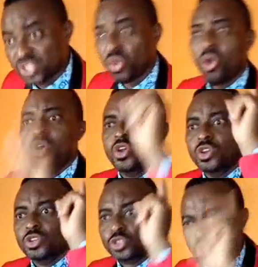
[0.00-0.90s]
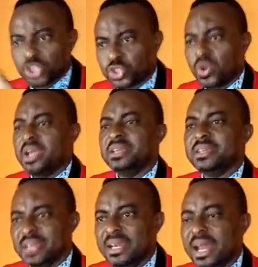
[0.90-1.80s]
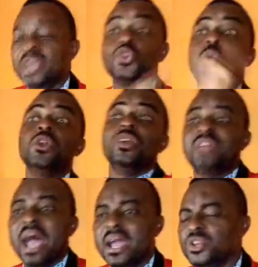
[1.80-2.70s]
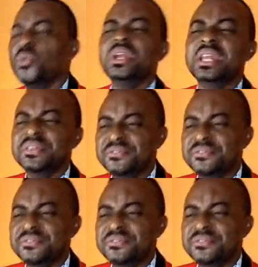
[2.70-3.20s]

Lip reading: pastor Joshua Igila, you will not die.